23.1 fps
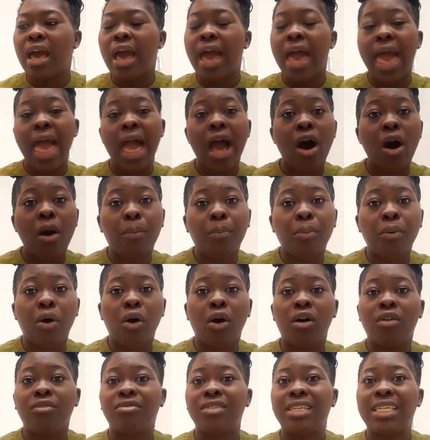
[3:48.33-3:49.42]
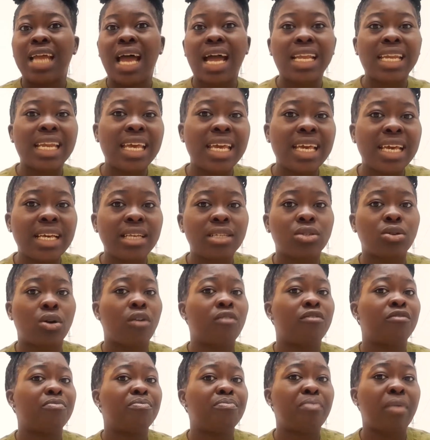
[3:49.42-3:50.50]
help of nannies
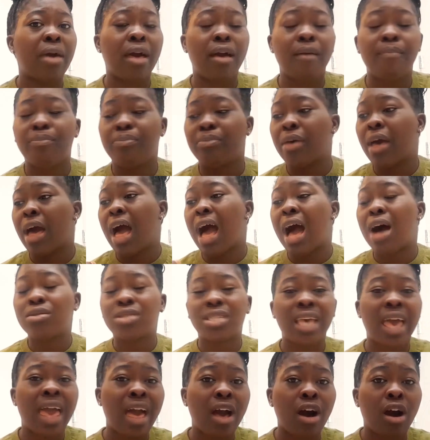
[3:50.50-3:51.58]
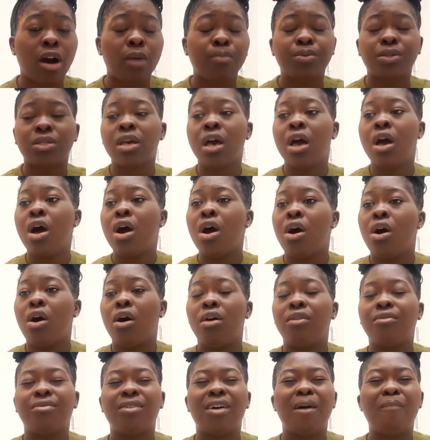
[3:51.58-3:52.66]
of um, house helps
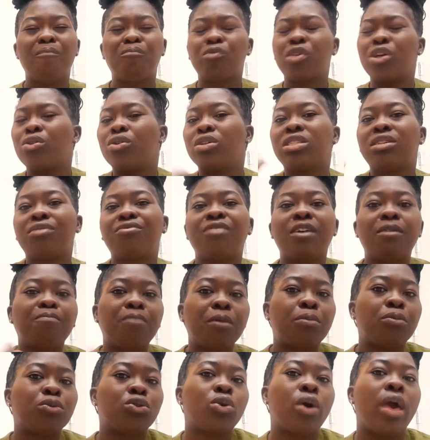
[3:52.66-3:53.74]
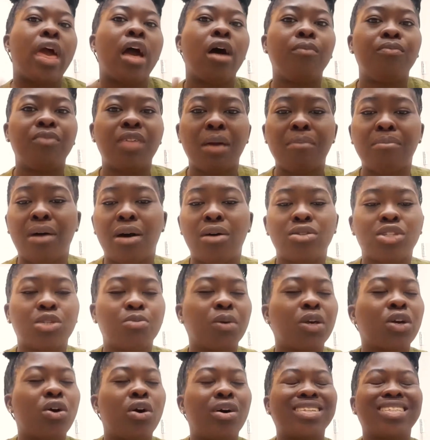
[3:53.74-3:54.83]
of um, you know different people to help them out
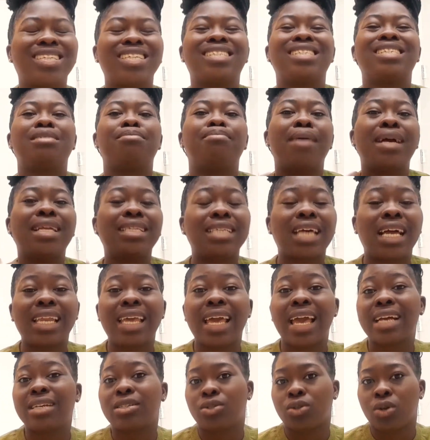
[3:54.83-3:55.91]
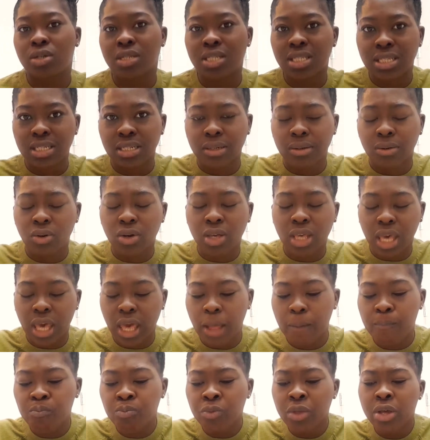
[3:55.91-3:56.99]
because it is mentally exhausting
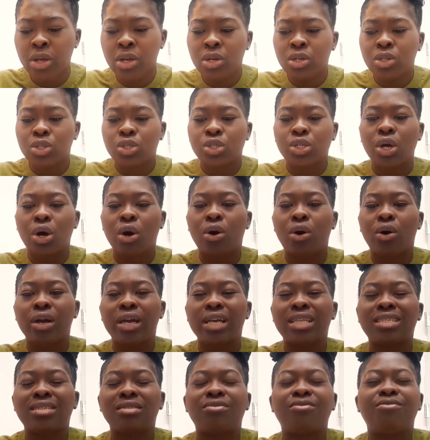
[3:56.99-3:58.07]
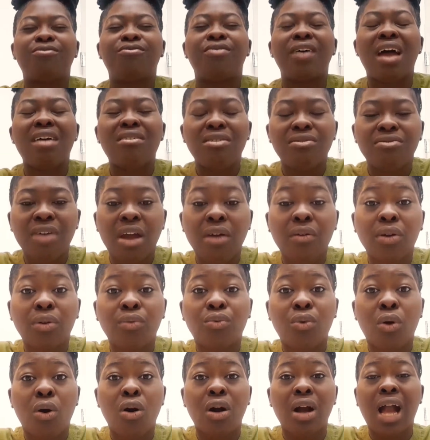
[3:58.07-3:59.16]
okay so it is very very
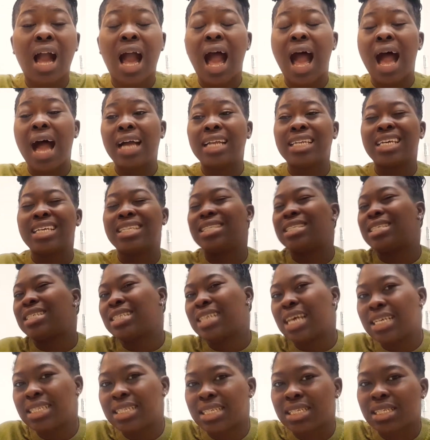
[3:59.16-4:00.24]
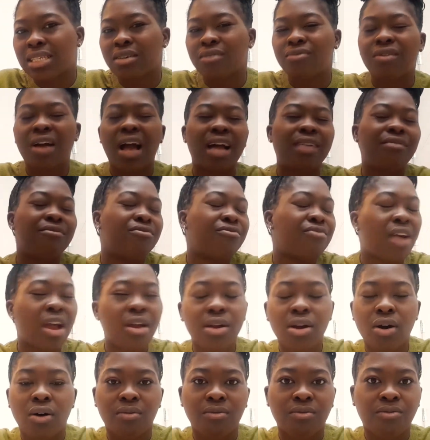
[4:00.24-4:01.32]
wrong and insensitive and
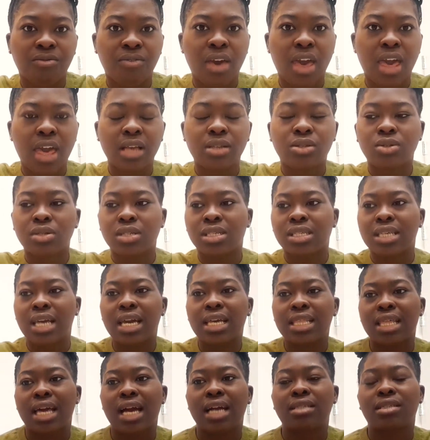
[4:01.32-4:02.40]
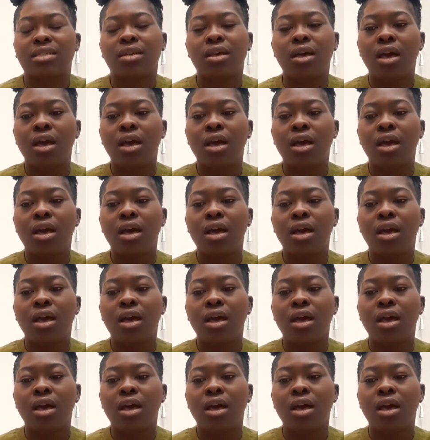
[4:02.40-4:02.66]
very unfair to say that